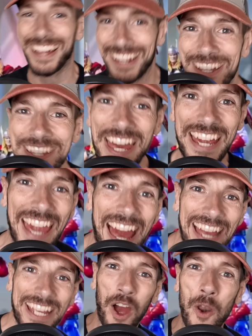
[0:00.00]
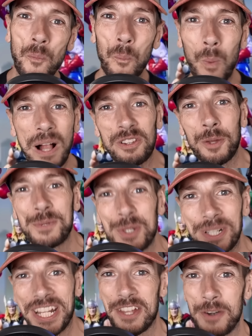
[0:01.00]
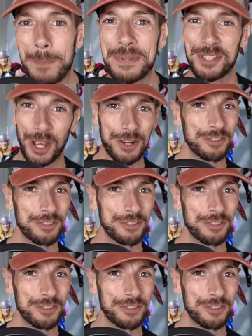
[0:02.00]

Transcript: Hello there, gang, and welcome to another episode